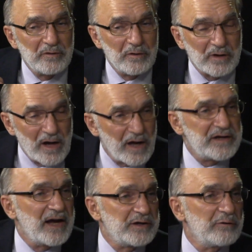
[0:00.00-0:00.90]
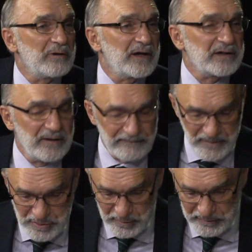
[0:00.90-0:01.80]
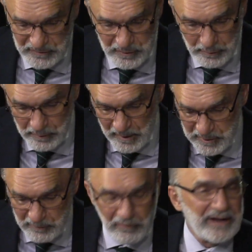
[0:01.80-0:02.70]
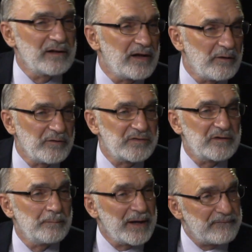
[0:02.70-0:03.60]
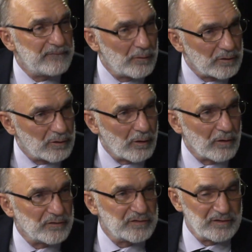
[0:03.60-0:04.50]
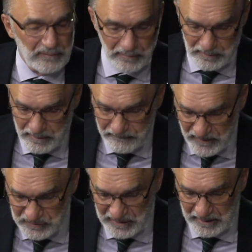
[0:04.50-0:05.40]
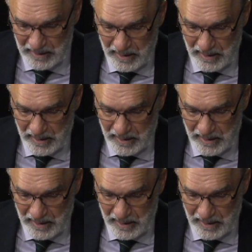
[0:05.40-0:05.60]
contact your elected officials, to write letters, to make phone calls, to visit,